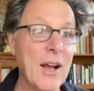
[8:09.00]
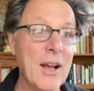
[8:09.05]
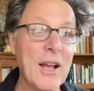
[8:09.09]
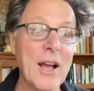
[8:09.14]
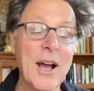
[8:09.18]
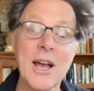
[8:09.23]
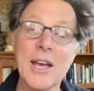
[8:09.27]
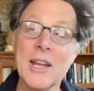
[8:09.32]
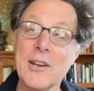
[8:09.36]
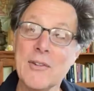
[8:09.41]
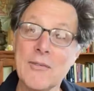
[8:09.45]
a
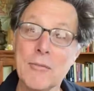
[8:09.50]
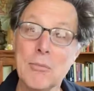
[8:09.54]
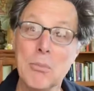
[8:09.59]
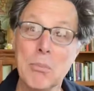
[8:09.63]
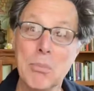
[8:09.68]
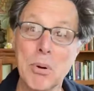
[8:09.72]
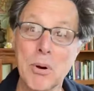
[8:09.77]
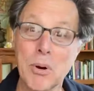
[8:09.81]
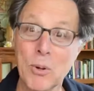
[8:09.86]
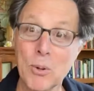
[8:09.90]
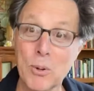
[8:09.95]
kind
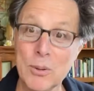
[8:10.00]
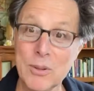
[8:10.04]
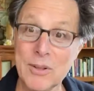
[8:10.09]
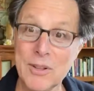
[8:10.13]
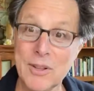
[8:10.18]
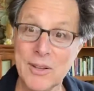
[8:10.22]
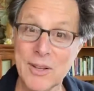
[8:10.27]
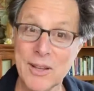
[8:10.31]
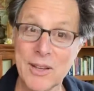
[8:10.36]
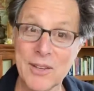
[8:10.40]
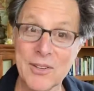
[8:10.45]
of
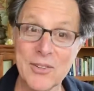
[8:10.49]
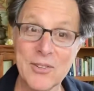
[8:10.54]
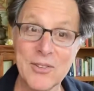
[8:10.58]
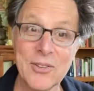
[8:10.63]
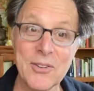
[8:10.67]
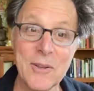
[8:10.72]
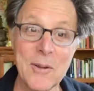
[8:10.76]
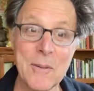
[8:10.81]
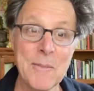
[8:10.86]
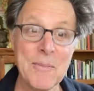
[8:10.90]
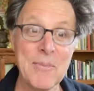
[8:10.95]

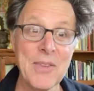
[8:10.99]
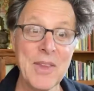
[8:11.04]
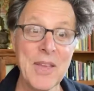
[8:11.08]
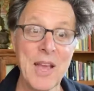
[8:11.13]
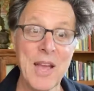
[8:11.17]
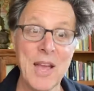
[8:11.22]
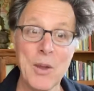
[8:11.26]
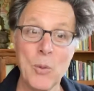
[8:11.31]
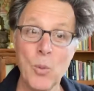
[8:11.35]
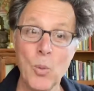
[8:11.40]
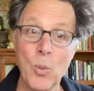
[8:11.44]
boldness,
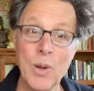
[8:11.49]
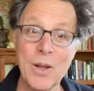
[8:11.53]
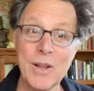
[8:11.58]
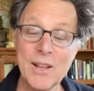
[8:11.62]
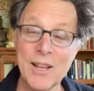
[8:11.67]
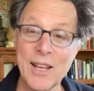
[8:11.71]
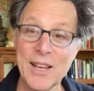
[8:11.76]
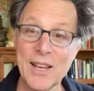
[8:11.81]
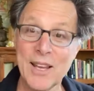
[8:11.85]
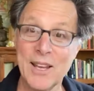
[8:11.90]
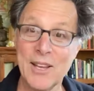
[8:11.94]
a
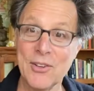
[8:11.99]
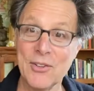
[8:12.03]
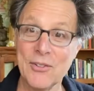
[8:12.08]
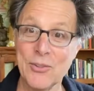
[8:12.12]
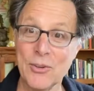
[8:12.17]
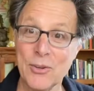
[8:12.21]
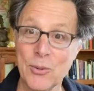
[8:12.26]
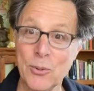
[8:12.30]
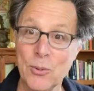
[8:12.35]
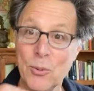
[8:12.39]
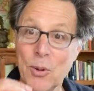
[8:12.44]

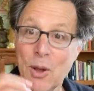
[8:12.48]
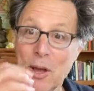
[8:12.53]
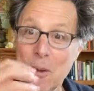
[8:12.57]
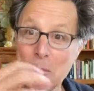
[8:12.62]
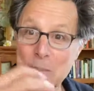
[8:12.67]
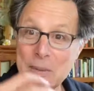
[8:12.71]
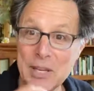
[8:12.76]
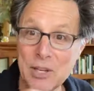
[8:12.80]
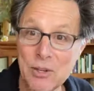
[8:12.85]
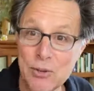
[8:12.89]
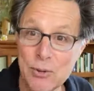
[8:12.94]
willingness to
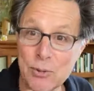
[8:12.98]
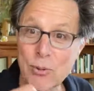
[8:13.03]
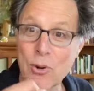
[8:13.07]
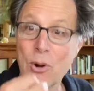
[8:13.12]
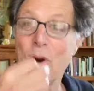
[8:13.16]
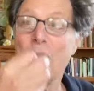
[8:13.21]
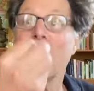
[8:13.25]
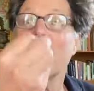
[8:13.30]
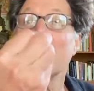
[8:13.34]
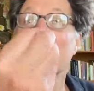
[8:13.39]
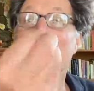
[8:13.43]
be
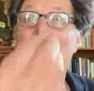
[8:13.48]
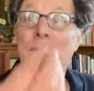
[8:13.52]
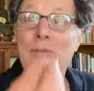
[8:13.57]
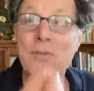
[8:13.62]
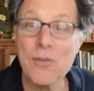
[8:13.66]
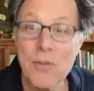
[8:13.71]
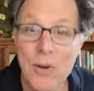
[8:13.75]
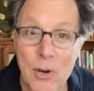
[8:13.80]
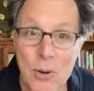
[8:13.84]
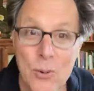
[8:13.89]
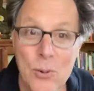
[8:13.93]
drawn
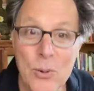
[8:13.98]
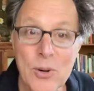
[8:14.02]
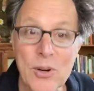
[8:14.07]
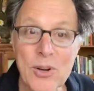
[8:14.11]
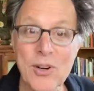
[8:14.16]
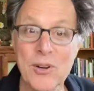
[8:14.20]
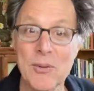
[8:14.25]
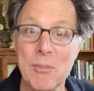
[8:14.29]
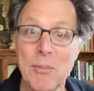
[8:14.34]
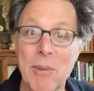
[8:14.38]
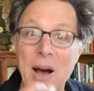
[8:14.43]

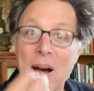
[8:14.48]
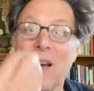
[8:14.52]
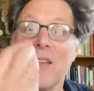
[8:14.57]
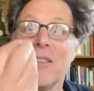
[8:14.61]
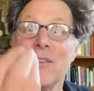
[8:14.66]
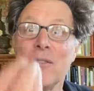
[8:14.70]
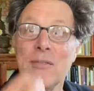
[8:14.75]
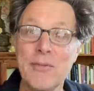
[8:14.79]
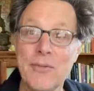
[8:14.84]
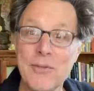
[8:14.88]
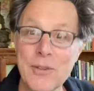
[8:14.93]
forward
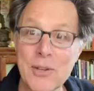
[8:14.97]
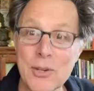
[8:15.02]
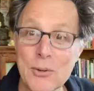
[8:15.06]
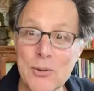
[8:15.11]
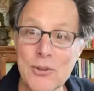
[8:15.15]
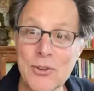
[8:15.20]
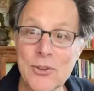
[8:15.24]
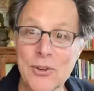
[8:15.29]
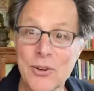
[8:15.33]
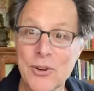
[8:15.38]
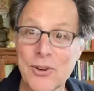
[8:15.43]
by the
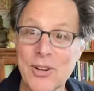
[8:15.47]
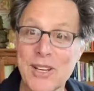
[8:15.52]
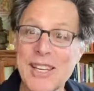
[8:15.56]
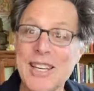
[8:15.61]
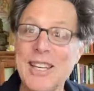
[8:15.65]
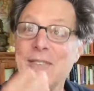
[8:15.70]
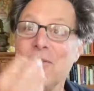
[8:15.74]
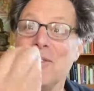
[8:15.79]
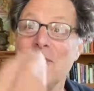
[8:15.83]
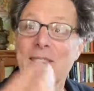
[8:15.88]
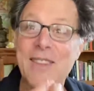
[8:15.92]
future,
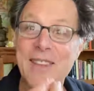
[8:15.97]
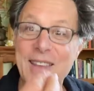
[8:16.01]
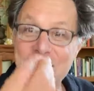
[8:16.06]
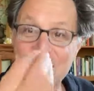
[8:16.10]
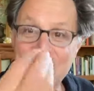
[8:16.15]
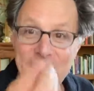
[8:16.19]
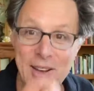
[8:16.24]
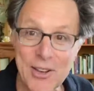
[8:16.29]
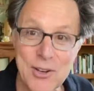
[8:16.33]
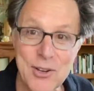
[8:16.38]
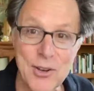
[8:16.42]
even
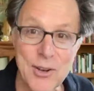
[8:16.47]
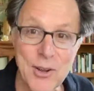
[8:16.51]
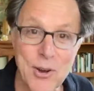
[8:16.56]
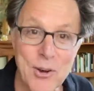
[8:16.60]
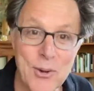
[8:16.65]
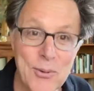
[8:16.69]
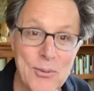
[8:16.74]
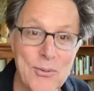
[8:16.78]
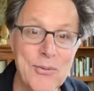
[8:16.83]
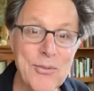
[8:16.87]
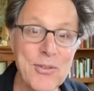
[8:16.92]
the
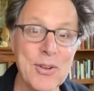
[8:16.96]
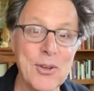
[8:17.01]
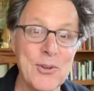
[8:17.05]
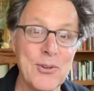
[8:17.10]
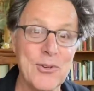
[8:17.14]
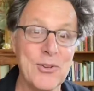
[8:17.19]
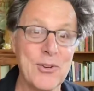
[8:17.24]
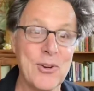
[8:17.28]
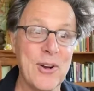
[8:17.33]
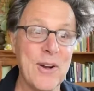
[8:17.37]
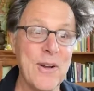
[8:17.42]
unknown
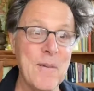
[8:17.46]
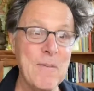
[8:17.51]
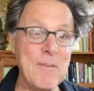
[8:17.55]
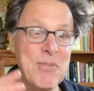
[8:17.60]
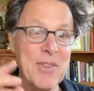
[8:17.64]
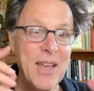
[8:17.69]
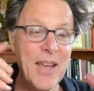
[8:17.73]
future,